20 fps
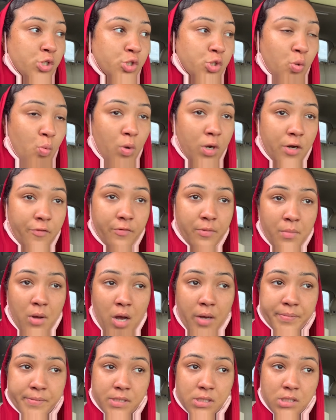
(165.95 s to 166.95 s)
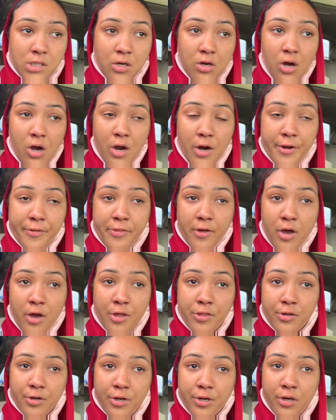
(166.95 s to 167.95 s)
So one of them hops in the car, the
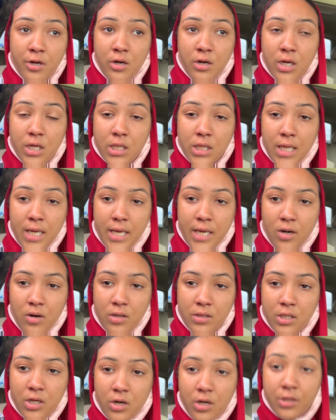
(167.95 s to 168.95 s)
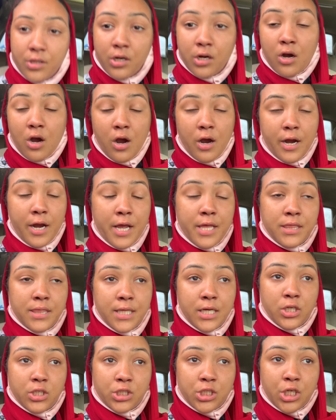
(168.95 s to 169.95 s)
other, they get on their other car and
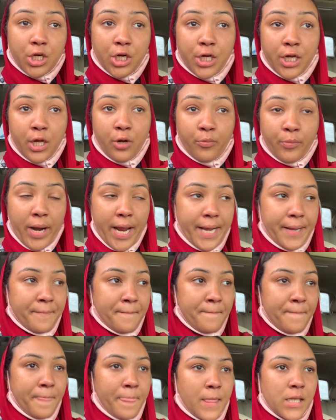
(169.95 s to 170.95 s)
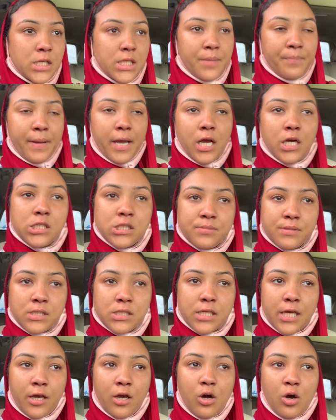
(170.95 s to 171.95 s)
they're turning right. And then my
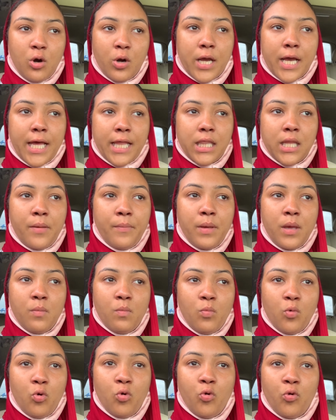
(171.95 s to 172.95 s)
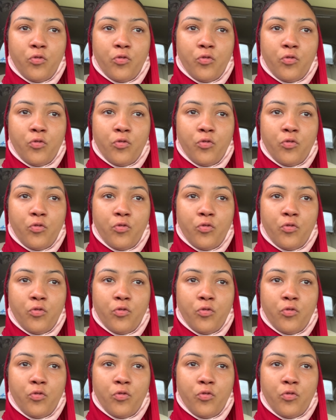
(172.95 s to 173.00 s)
husband's like, okay, let me move.